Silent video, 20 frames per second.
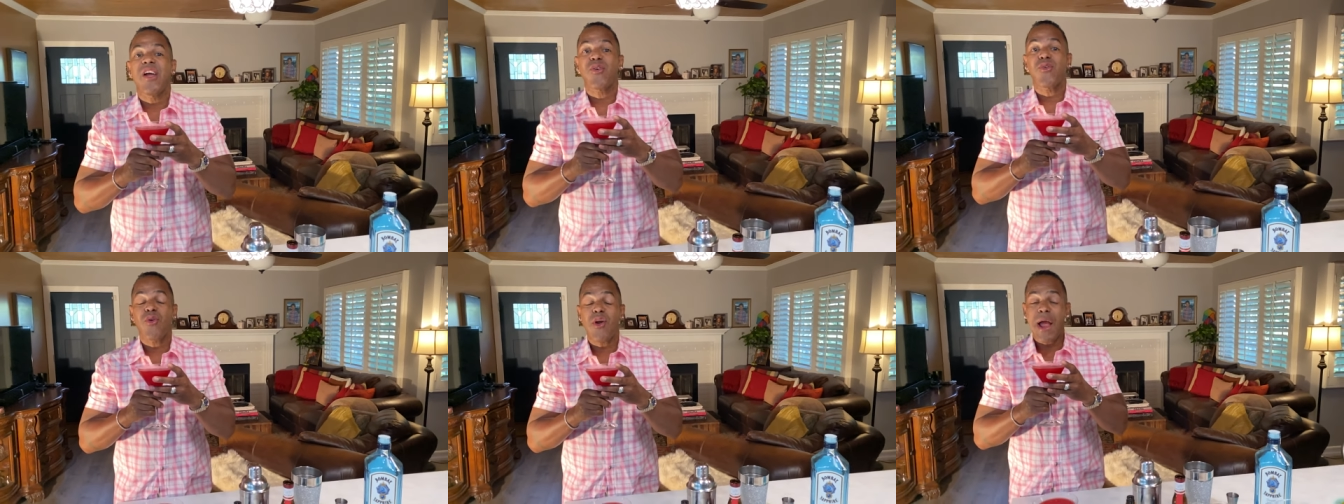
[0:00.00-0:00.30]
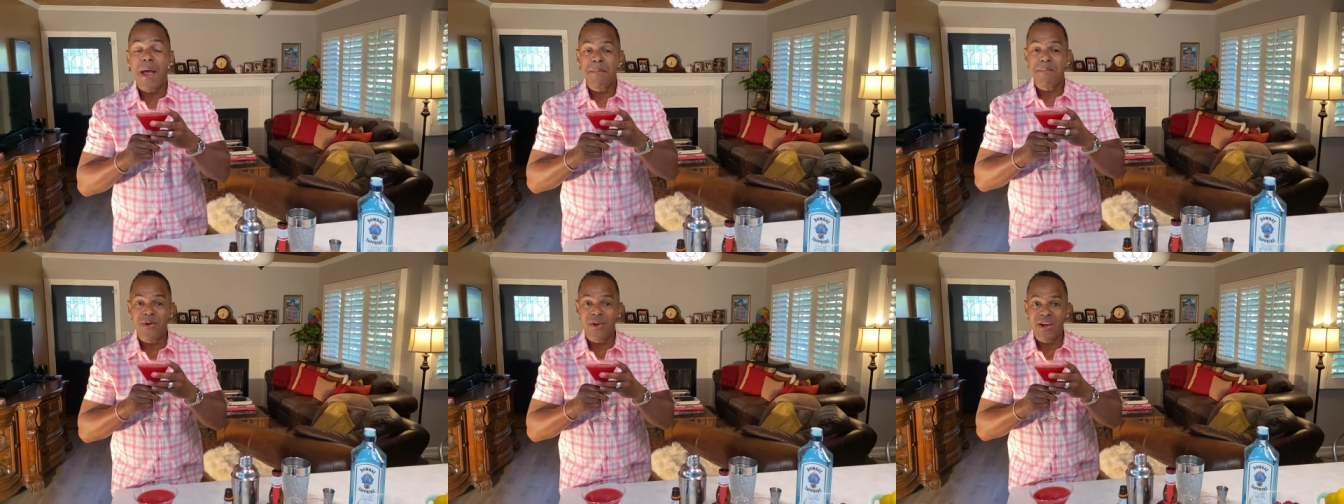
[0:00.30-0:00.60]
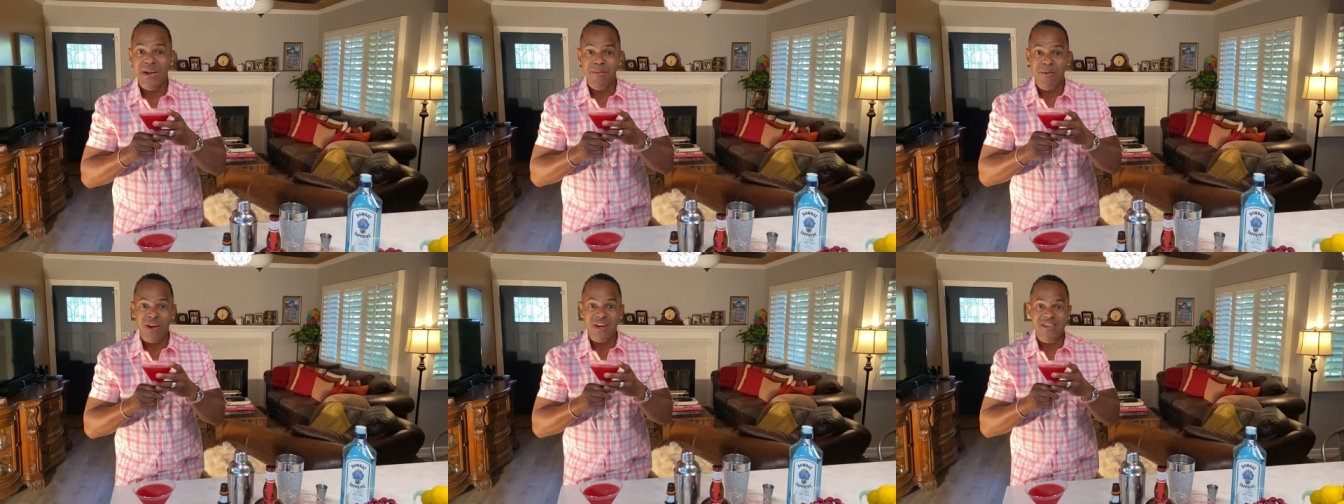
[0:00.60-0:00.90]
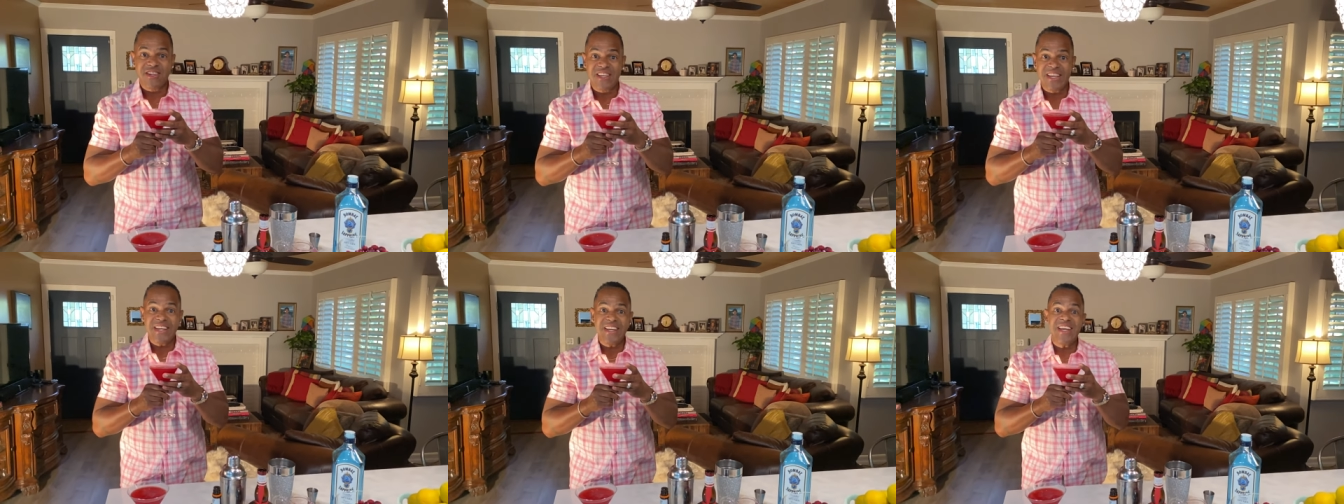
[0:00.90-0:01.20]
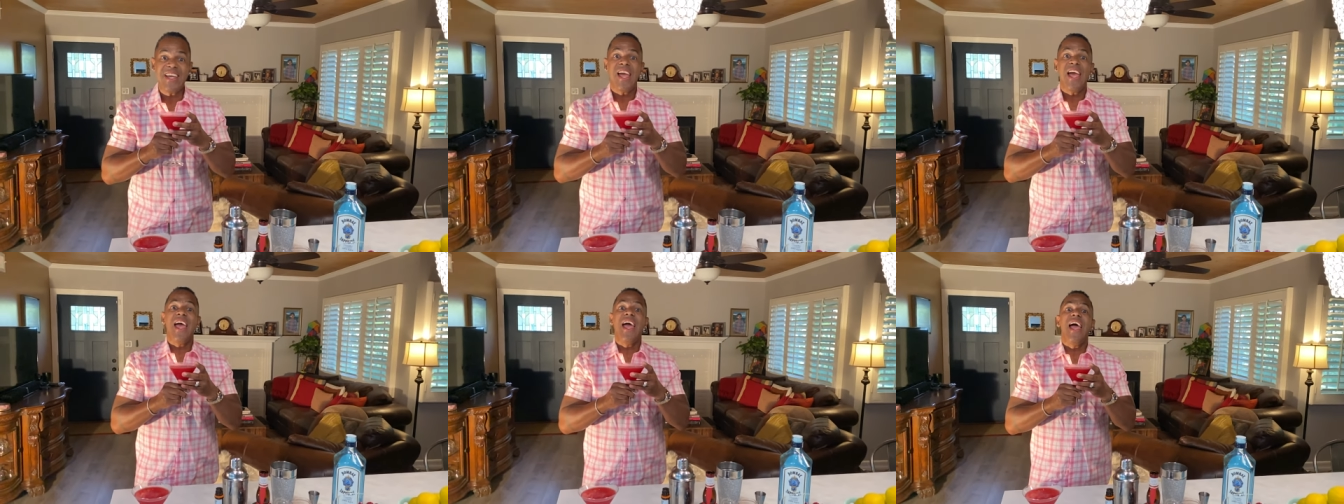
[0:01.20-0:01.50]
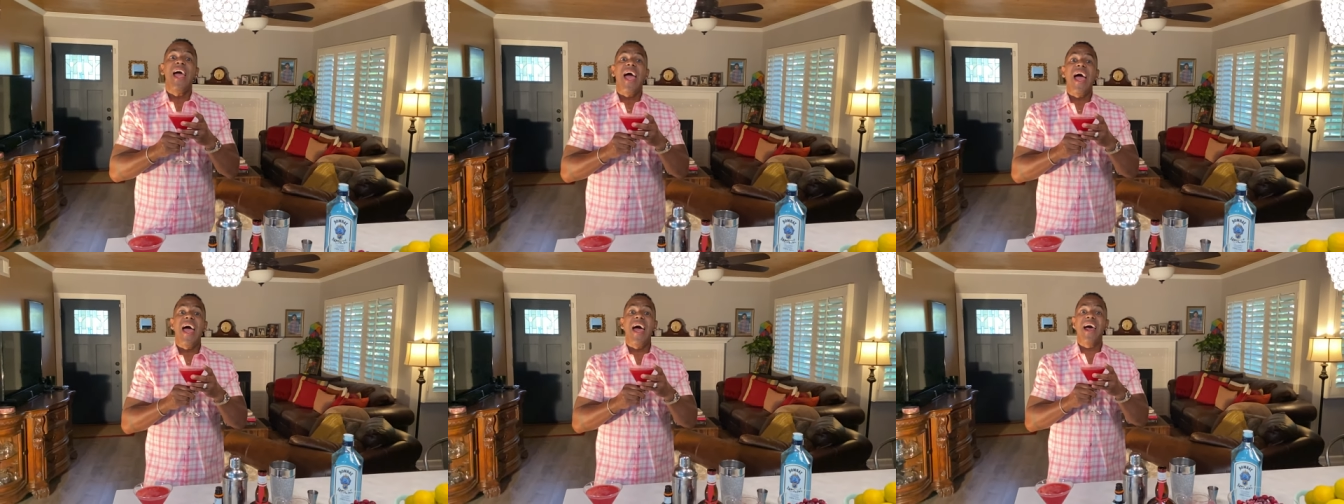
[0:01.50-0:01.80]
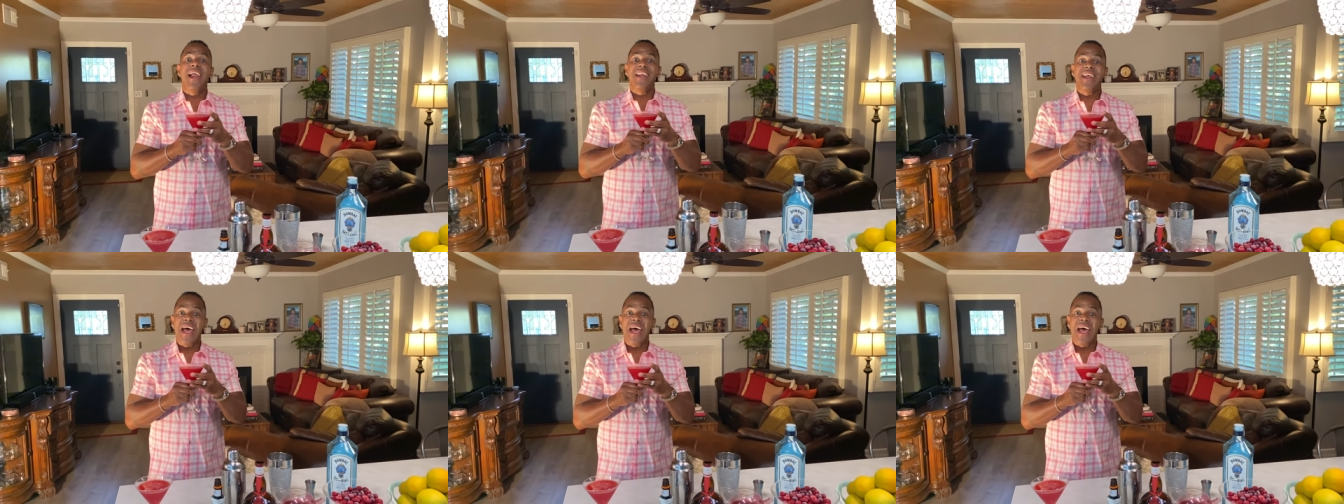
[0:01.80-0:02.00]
cranberry martini, and